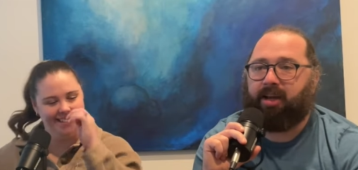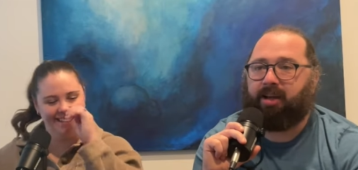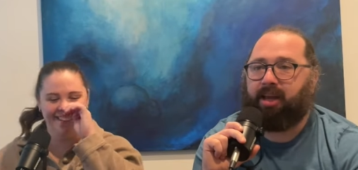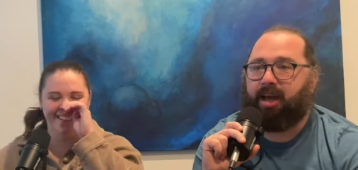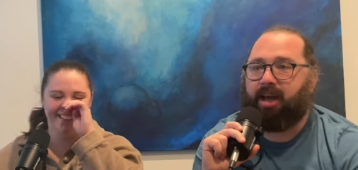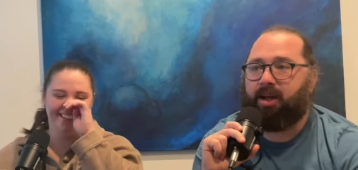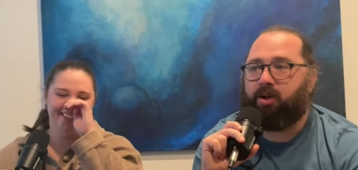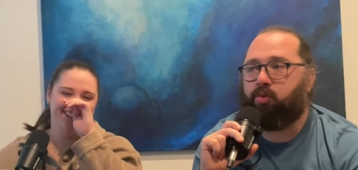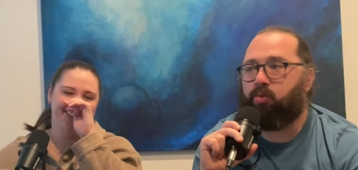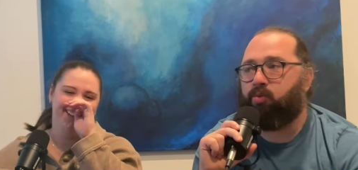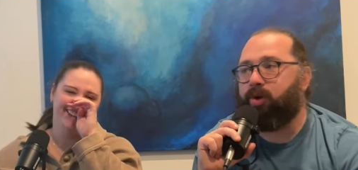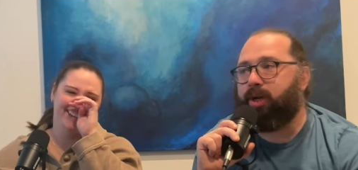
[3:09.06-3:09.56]
Speaker 1: like
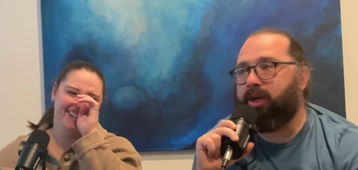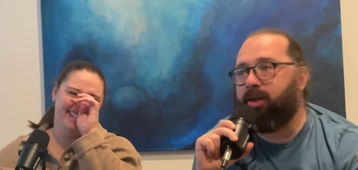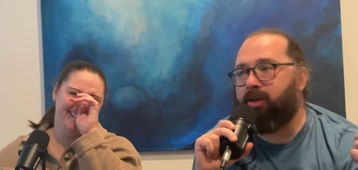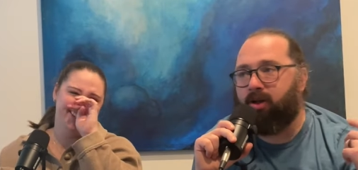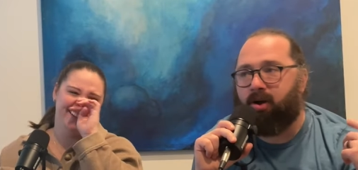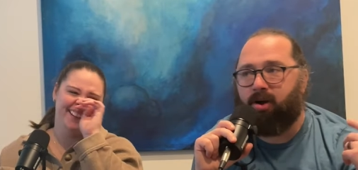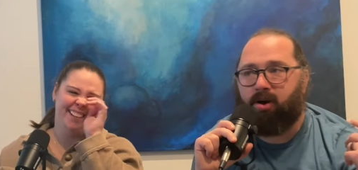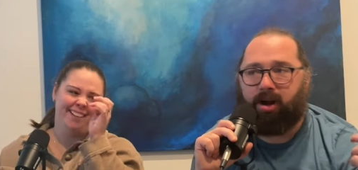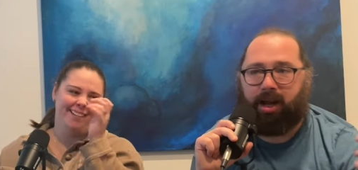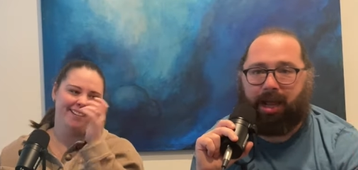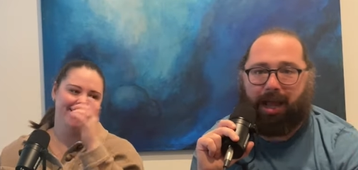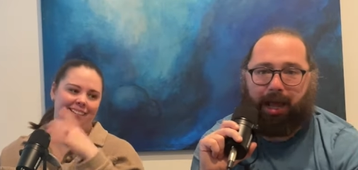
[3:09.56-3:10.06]
real
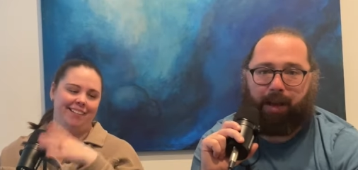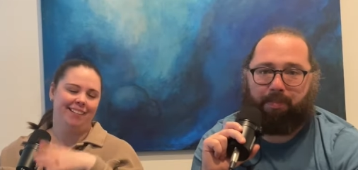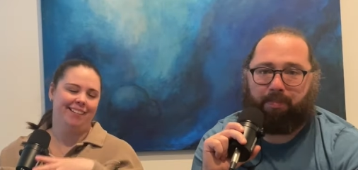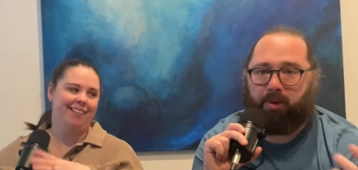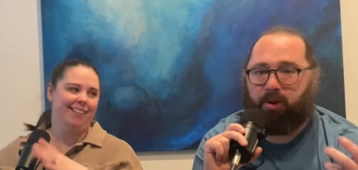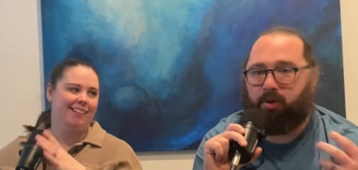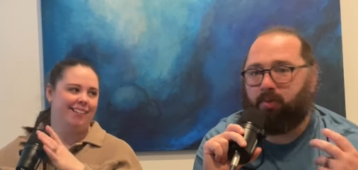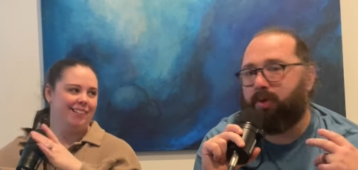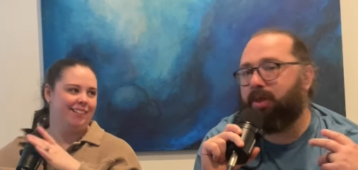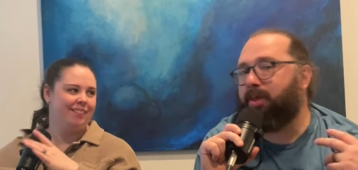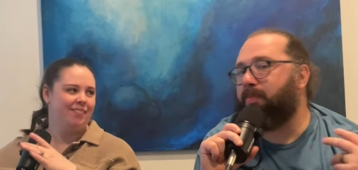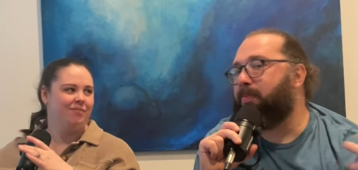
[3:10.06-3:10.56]
art happened
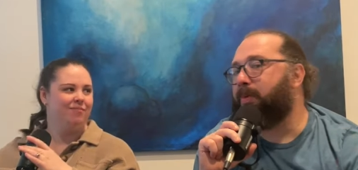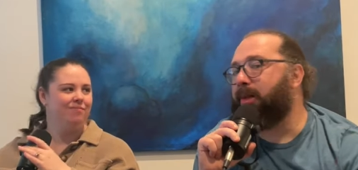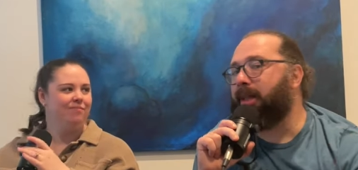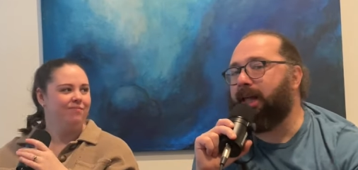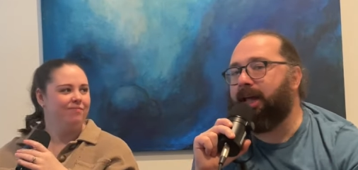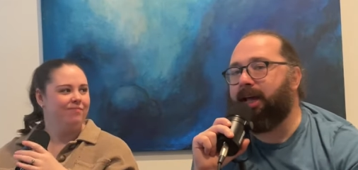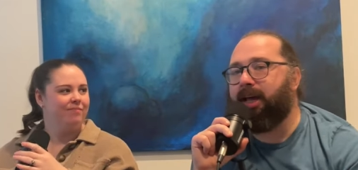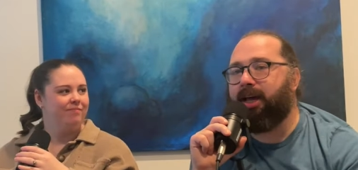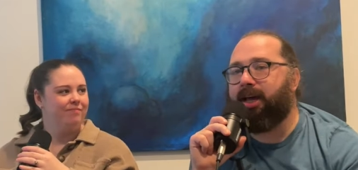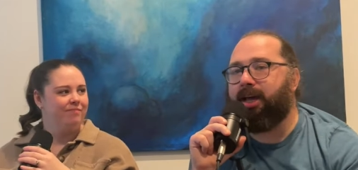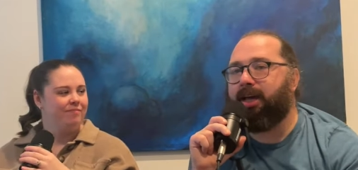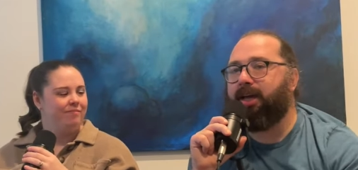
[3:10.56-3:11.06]
with
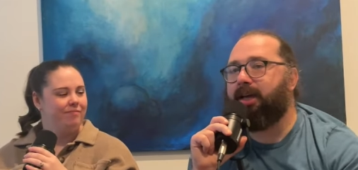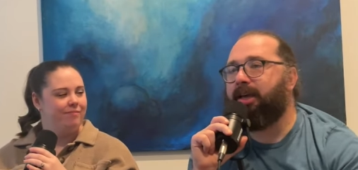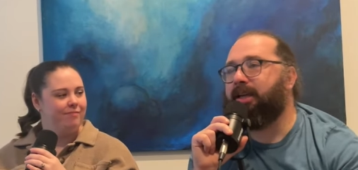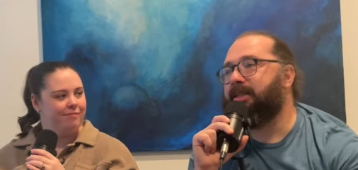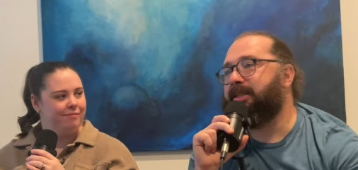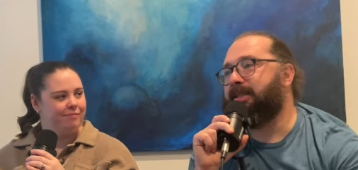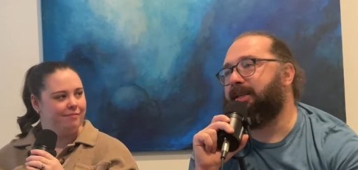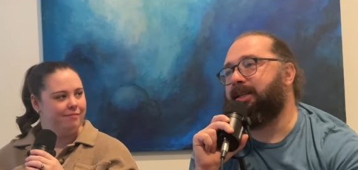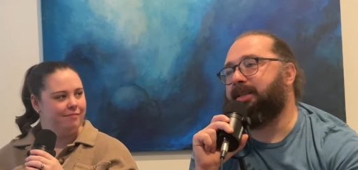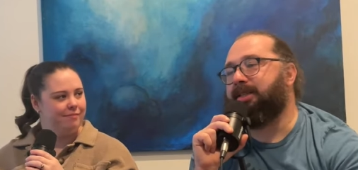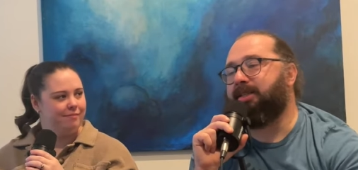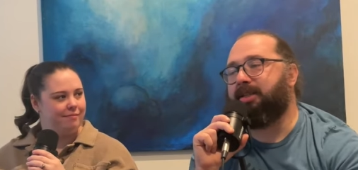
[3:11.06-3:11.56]
plays
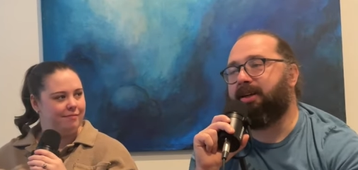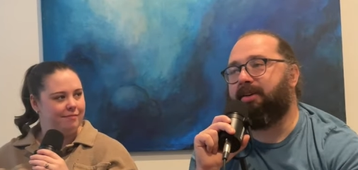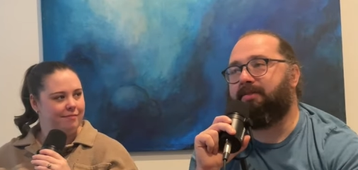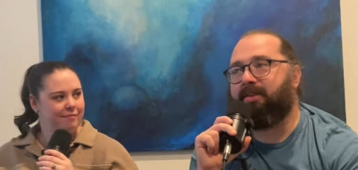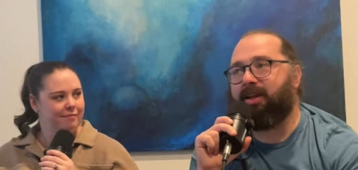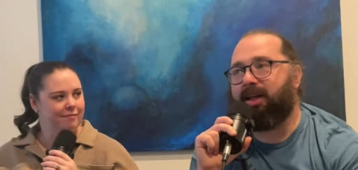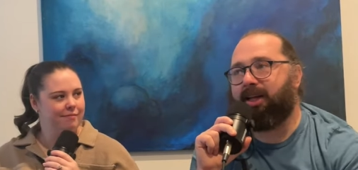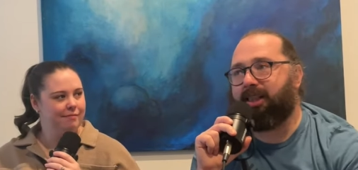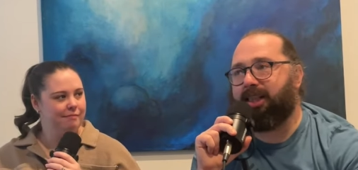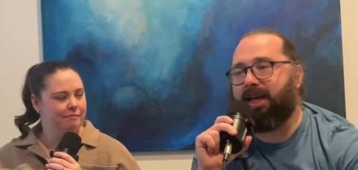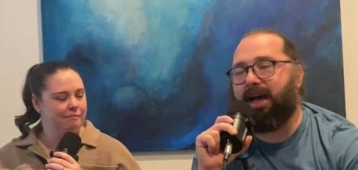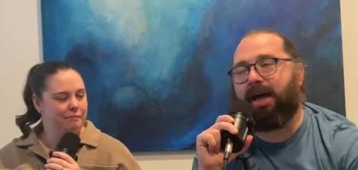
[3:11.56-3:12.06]
and stuff
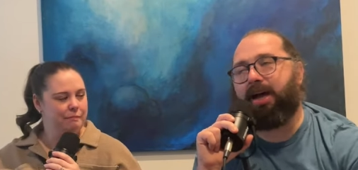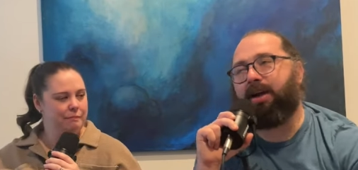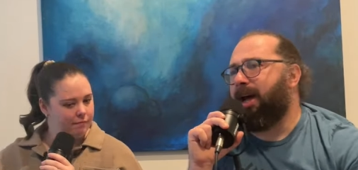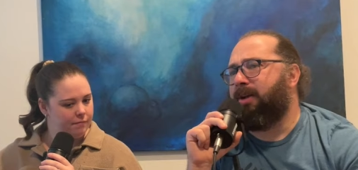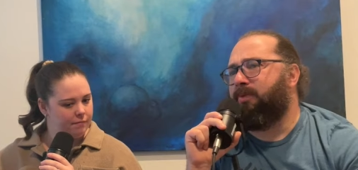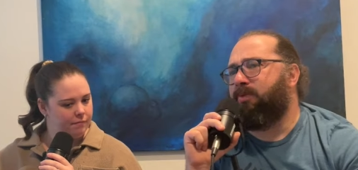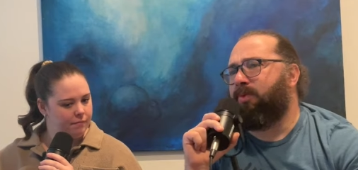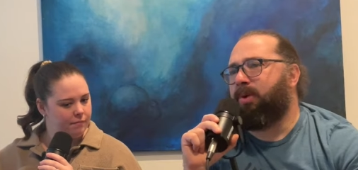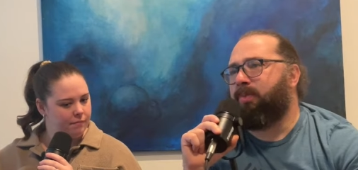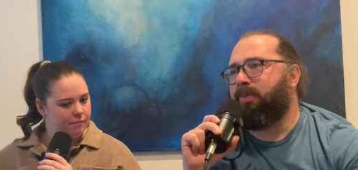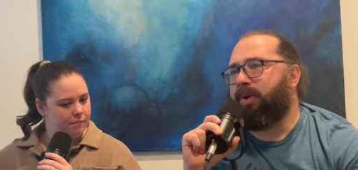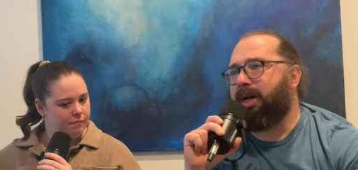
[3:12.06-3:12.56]
like that. And
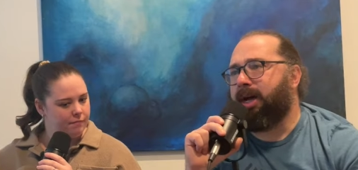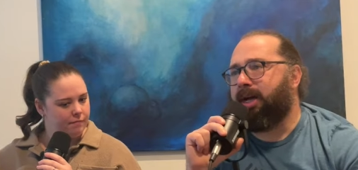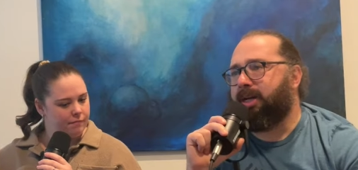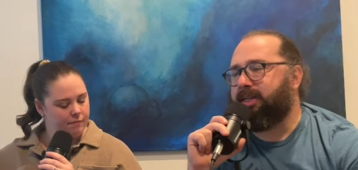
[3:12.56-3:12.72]
when we got